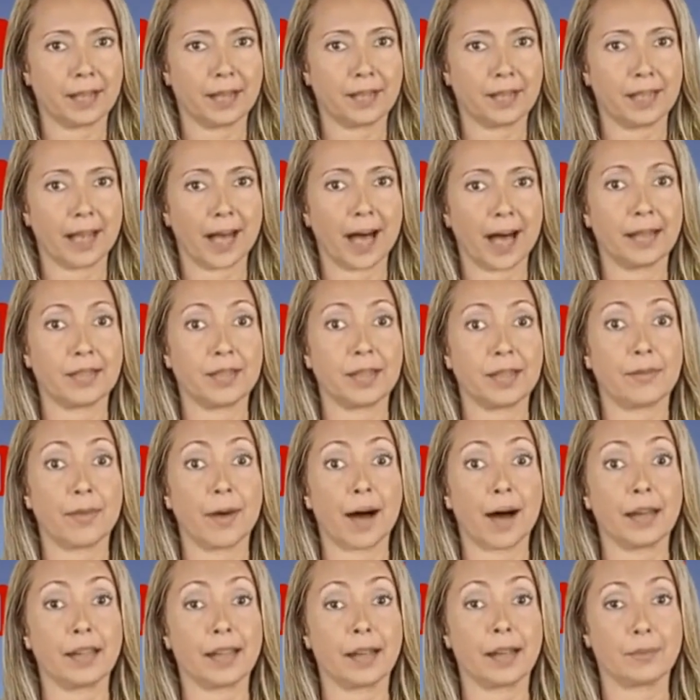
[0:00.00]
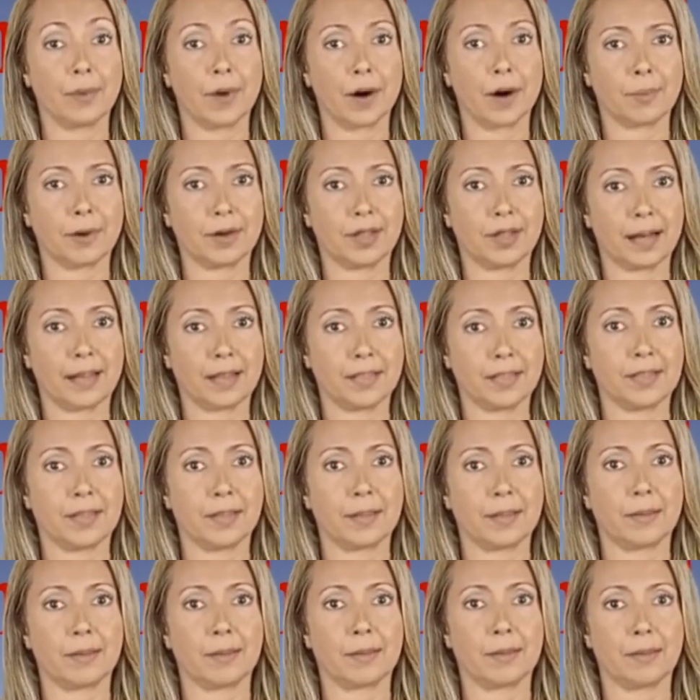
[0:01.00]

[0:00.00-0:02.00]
has cancer-fighting properties.